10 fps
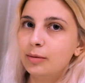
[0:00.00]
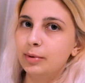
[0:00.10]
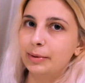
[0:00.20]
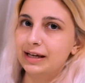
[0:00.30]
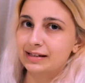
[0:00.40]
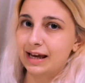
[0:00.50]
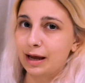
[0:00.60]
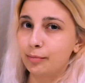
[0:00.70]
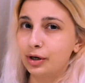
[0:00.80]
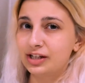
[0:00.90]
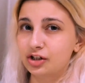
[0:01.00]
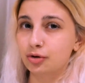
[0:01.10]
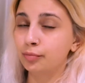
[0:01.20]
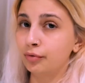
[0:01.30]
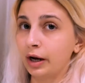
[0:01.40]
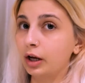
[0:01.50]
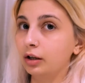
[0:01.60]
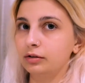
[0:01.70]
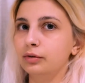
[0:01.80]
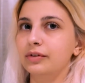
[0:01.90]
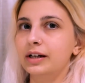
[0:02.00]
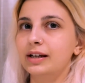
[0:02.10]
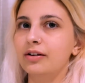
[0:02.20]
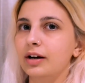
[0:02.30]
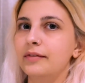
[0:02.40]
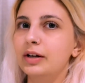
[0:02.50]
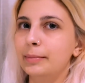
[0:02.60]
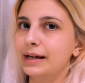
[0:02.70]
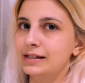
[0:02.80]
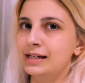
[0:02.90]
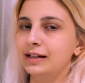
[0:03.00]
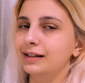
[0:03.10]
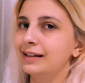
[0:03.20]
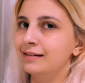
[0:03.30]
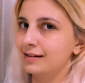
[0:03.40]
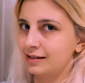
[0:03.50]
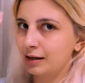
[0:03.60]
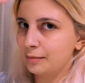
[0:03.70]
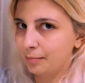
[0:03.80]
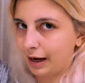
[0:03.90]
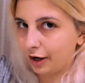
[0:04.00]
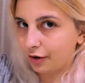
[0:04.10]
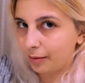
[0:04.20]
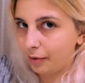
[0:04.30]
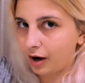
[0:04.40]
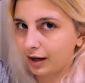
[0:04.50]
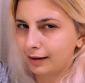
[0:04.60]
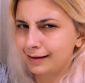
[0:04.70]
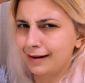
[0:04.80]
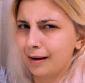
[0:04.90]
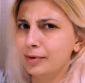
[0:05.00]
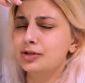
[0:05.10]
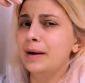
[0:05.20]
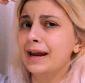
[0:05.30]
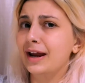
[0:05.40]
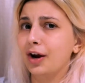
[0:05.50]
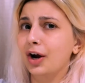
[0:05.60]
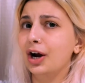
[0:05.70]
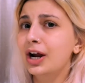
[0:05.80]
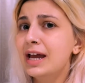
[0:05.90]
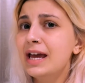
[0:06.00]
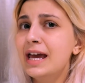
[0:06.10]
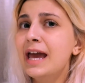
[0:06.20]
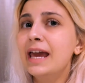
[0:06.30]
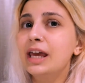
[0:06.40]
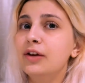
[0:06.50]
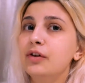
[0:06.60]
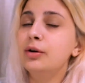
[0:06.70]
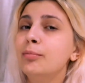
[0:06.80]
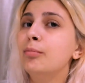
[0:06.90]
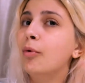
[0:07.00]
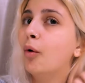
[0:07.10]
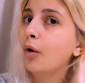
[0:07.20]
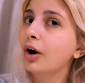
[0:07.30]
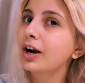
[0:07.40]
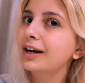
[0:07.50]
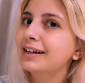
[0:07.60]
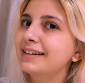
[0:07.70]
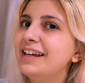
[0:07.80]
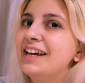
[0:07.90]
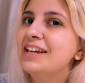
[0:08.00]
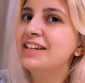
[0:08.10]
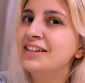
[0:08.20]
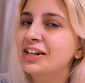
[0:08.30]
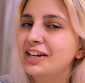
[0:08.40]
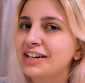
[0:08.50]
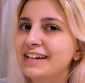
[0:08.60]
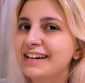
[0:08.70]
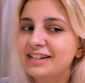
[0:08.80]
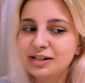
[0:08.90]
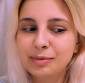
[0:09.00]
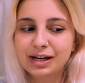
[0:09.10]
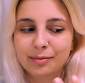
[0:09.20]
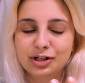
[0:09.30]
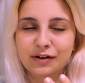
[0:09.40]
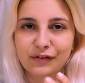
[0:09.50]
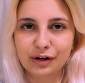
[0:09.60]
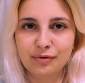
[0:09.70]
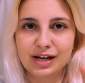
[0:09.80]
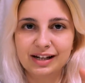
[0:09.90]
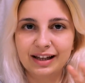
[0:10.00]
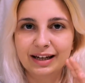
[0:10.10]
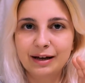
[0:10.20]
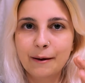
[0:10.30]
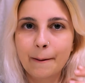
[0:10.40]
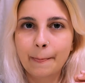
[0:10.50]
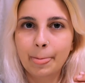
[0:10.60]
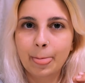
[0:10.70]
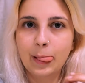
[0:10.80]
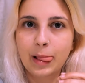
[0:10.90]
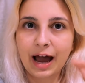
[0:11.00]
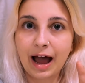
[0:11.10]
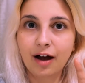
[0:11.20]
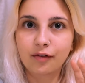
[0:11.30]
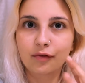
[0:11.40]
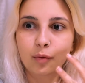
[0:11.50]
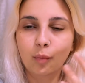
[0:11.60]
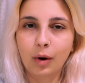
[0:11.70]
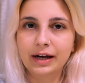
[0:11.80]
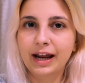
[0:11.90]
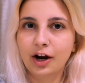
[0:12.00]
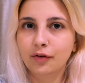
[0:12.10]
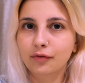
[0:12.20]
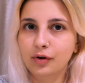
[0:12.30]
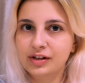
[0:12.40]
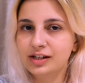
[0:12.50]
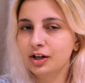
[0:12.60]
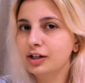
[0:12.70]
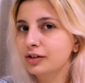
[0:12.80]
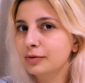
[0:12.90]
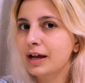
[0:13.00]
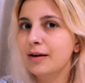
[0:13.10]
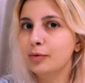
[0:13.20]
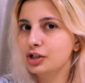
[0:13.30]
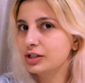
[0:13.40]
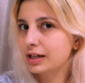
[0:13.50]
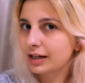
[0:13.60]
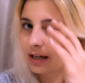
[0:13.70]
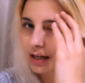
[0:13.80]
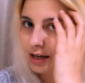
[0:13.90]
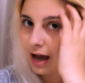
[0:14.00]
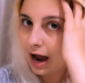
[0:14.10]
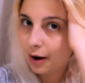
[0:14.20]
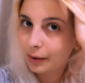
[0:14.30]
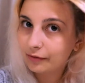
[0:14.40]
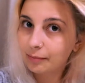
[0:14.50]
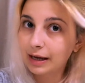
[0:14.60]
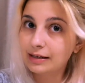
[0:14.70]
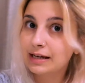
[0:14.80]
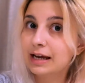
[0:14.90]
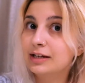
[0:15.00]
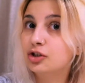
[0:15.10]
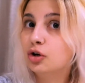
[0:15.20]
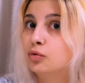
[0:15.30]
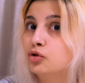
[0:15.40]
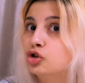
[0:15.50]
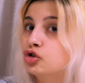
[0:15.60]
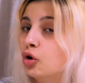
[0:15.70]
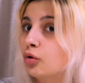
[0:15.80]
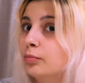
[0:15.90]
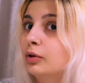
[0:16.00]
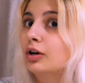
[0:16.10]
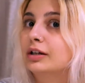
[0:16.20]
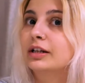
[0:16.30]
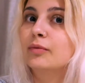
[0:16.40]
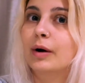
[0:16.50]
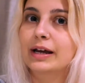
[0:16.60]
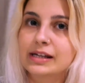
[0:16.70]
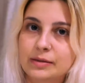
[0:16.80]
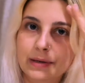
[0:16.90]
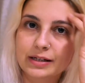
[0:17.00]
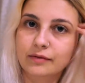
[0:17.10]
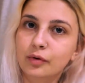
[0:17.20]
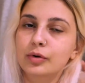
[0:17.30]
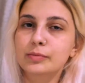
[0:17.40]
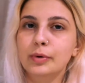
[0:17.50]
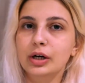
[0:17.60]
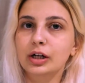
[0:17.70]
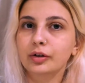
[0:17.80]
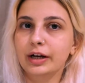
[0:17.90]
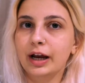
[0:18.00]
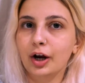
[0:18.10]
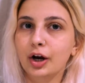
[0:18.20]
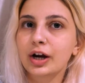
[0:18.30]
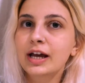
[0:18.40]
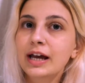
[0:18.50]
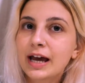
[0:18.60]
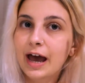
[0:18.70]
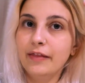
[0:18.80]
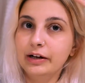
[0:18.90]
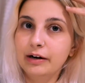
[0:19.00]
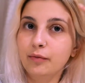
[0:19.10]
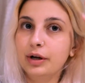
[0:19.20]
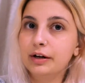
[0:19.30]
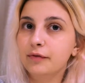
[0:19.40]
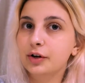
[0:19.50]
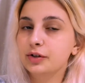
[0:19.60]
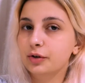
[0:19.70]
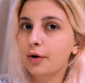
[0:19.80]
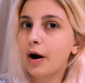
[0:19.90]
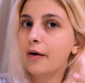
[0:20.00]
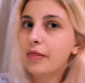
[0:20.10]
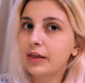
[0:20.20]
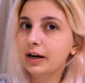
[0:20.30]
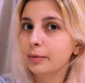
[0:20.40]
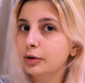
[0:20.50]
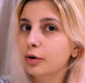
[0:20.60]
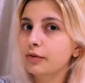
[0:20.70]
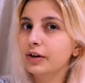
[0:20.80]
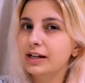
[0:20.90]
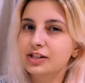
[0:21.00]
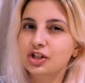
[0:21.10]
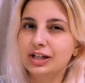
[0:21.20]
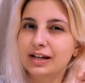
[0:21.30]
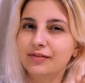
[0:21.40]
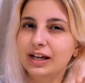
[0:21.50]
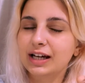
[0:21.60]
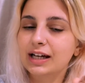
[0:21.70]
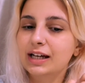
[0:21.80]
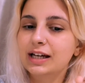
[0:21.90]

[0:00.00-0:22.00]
but because I am putting such a bright color over it and not even a pastel it doesn't matter I'm not gonna damage my hair even more than it needs to be damaged if I don't need to like have white hair for this hair color and which is like how I've maintained to go so blonde and white is because I've always put colored hair and then I've waited for it to grow out and then I would go over it. It's just kind of like